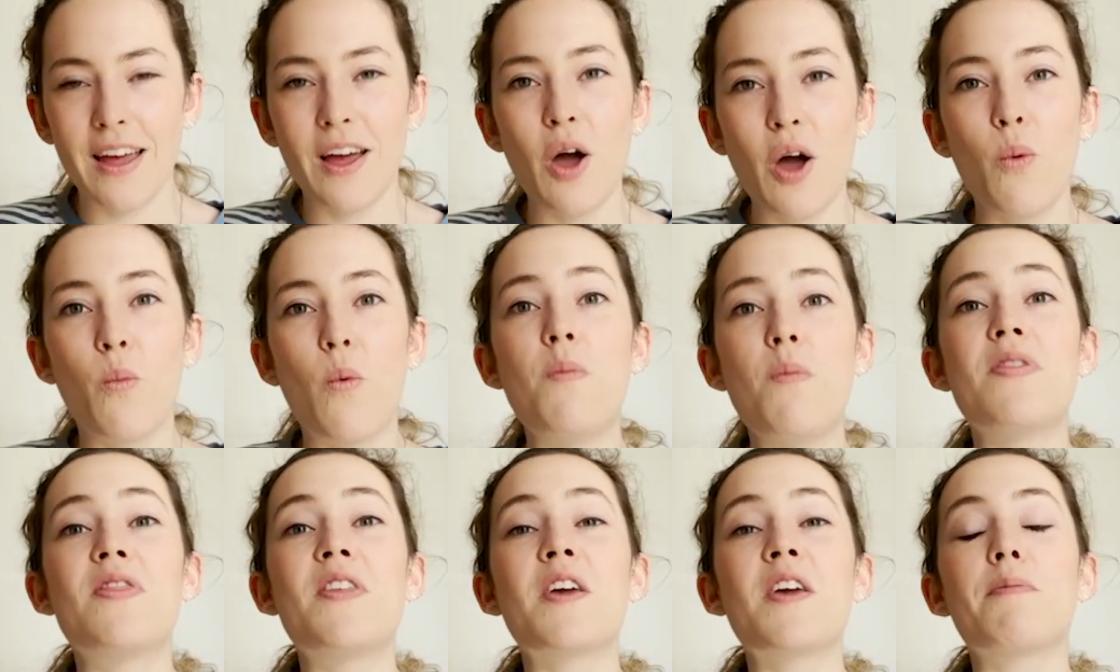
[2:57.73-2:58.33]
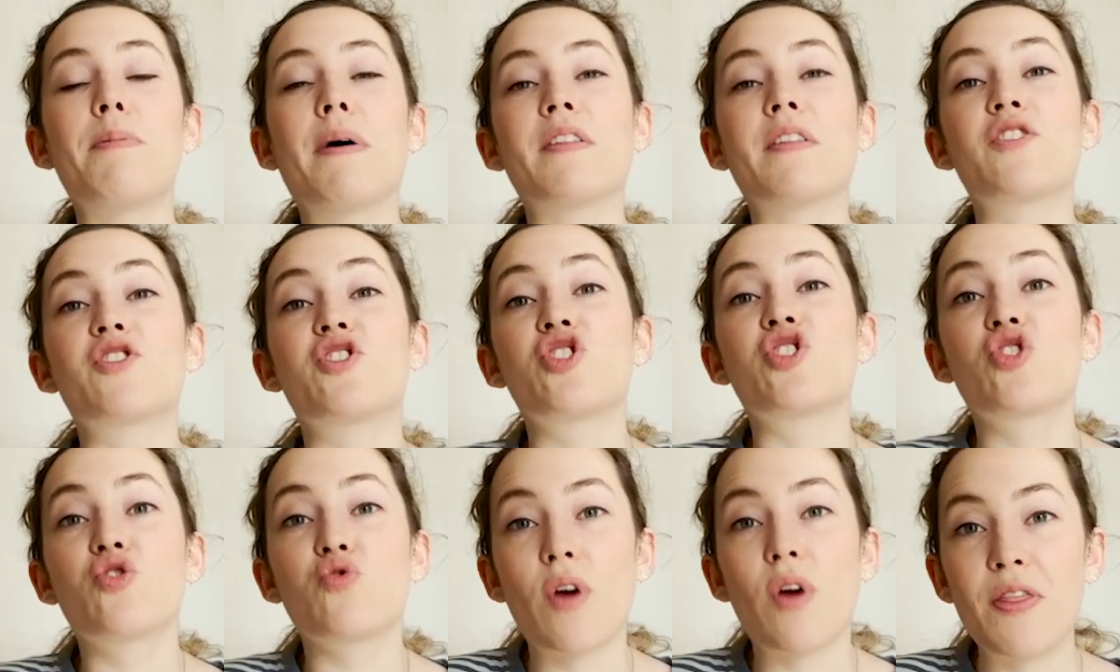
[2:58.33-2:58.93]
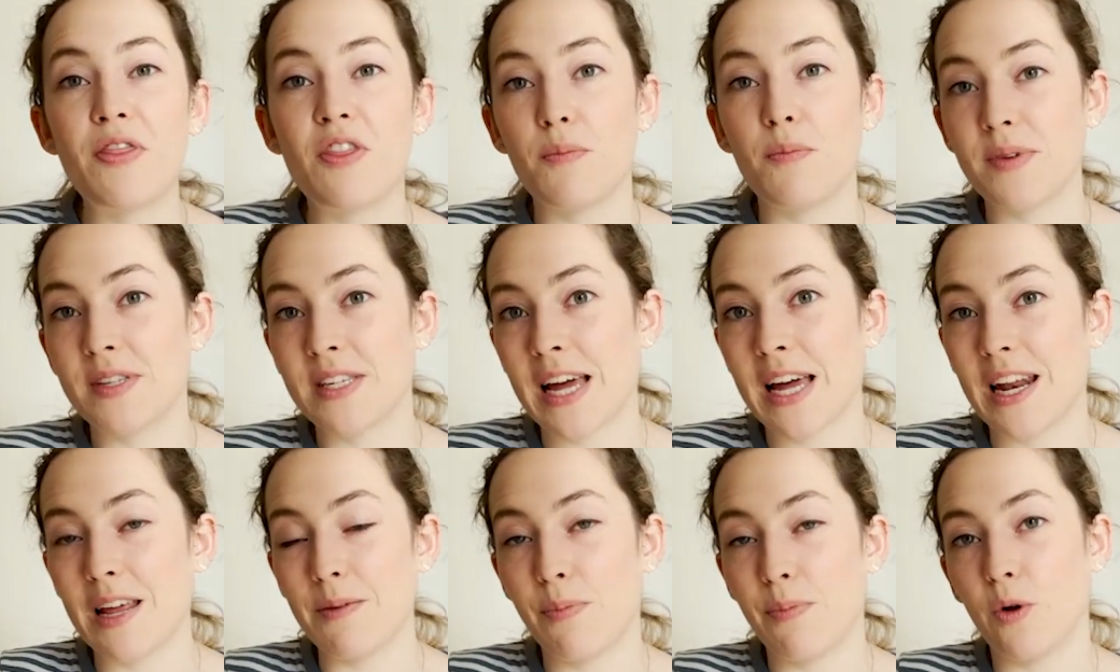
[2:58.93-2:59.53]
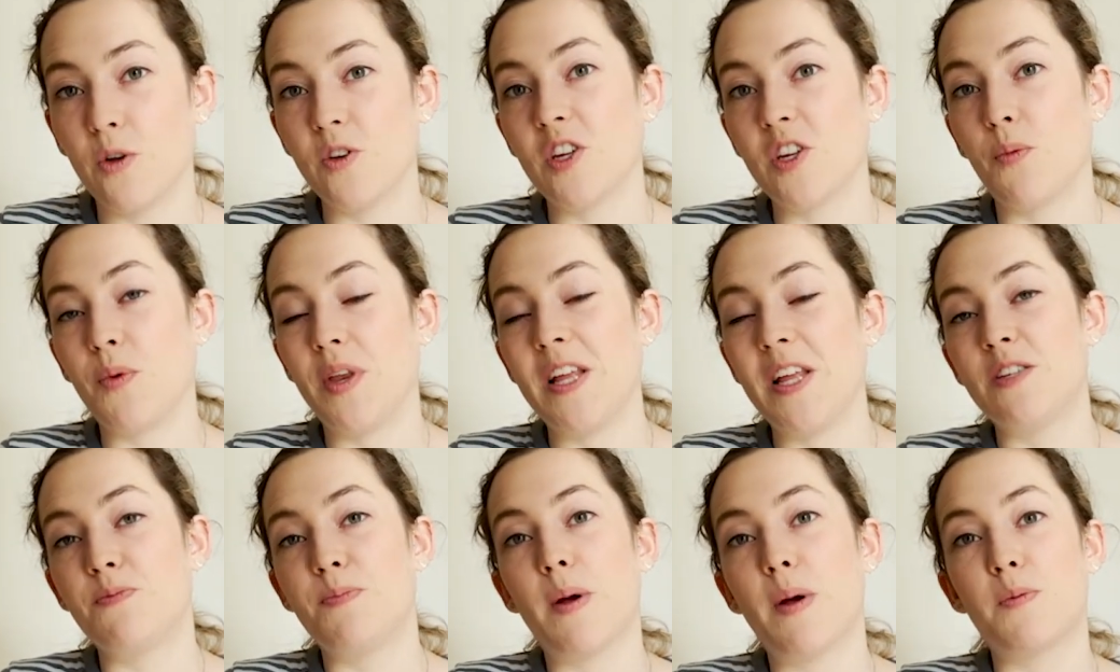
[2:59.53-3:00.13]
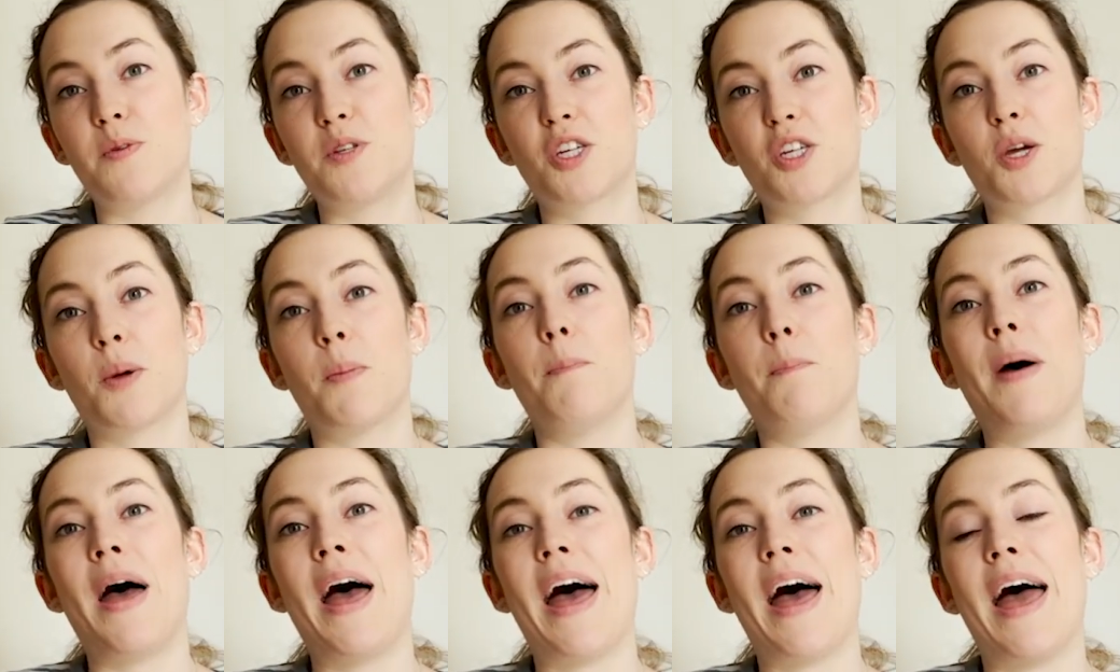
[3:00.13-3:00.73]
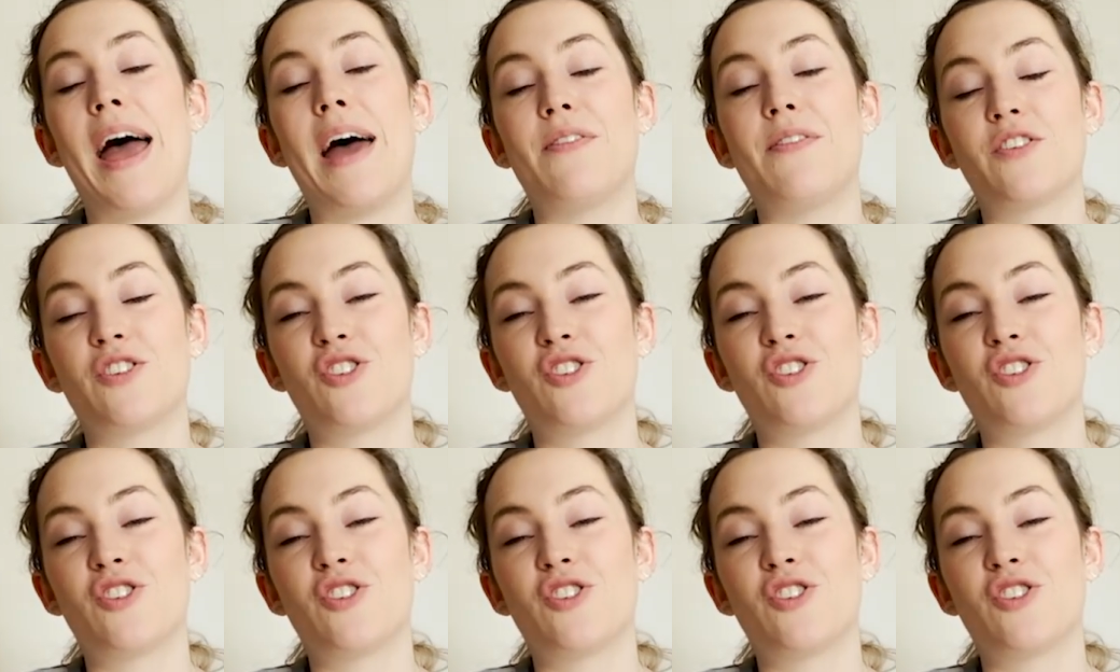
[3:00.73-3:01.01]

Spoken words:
When we think about the strength of metallic bonding, we need to be able to compare the